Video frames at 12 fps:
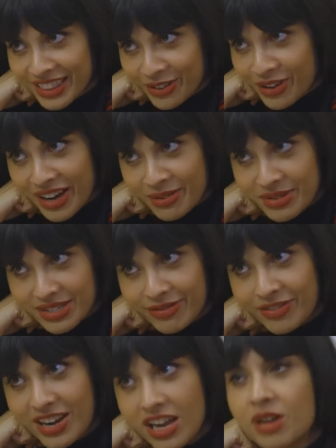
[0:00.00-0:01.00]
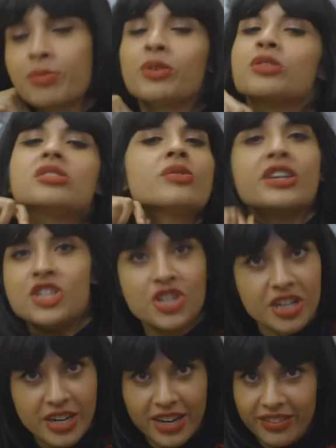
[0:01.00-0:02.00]
thought I was a freak. But also I
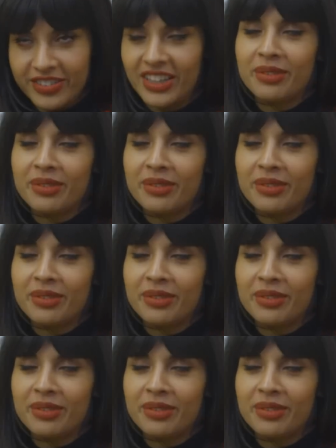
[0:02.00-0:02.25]
shouldn't have, and